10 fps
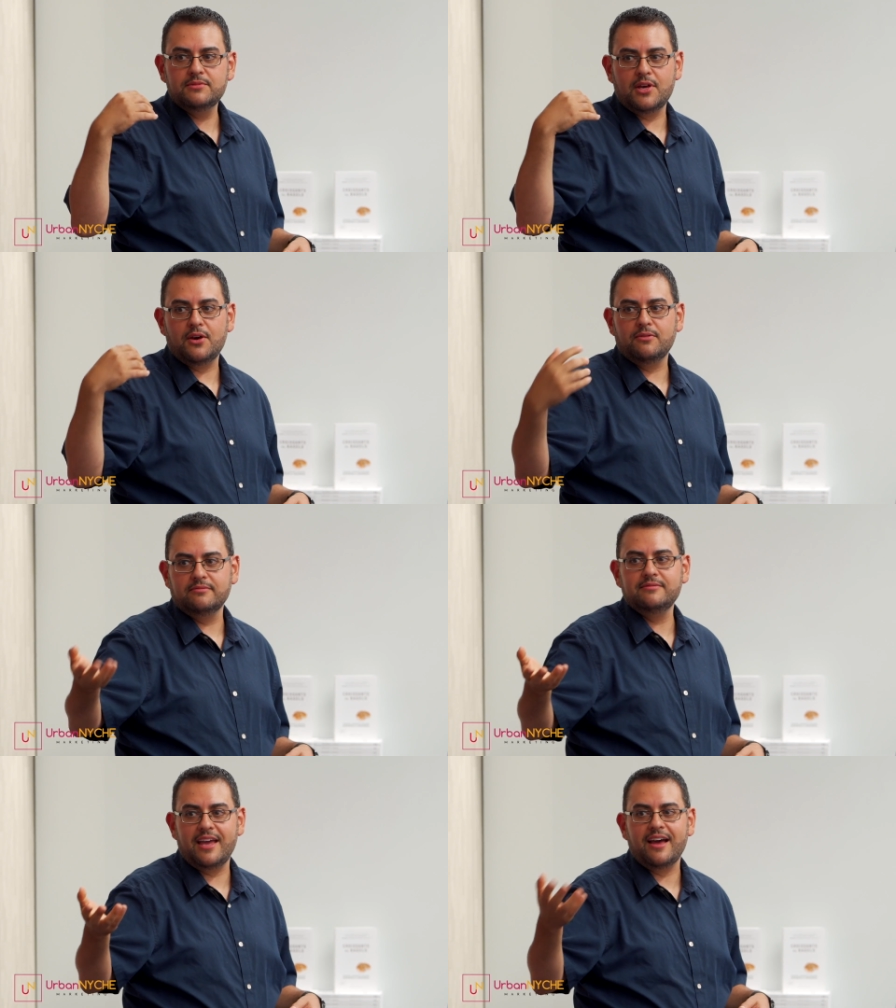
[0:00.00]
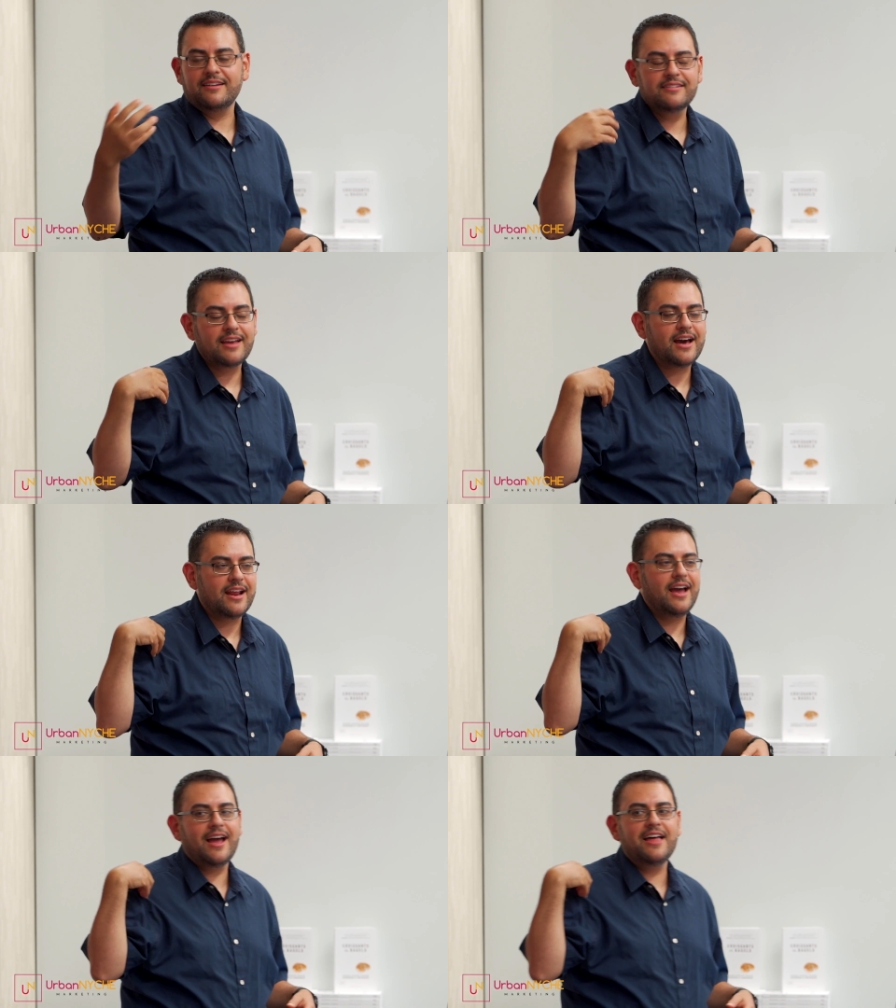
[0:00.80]
So
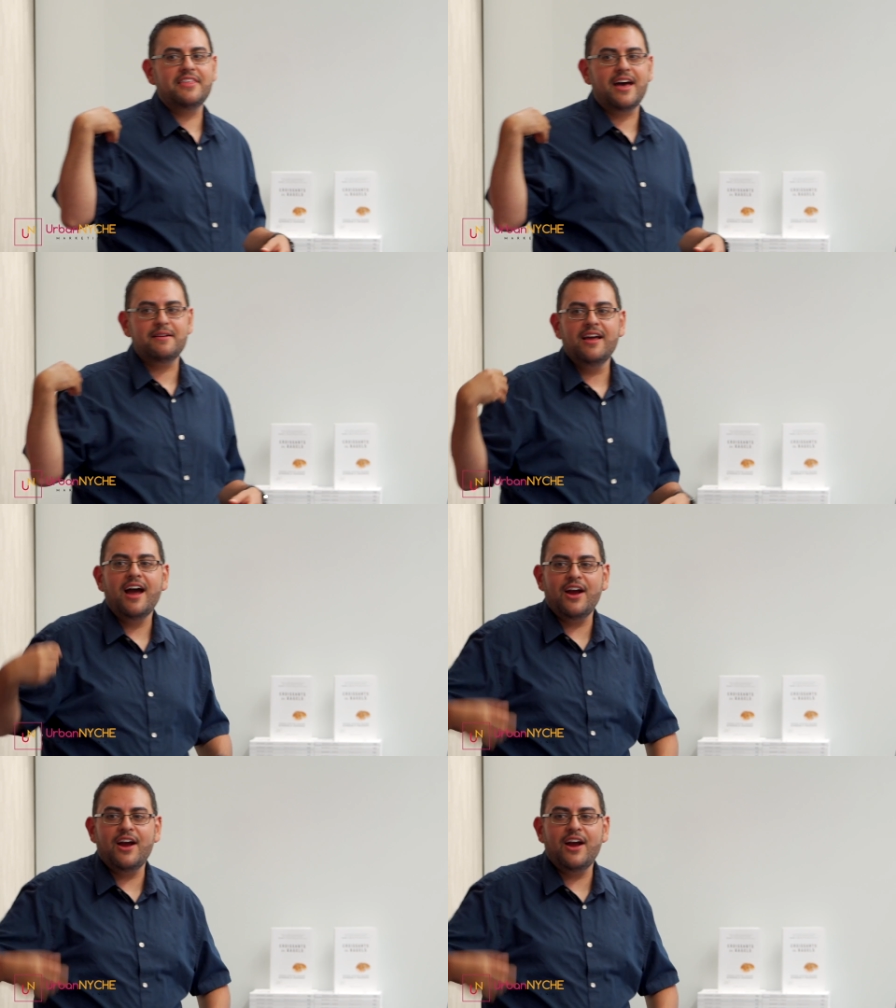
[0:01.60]
uh,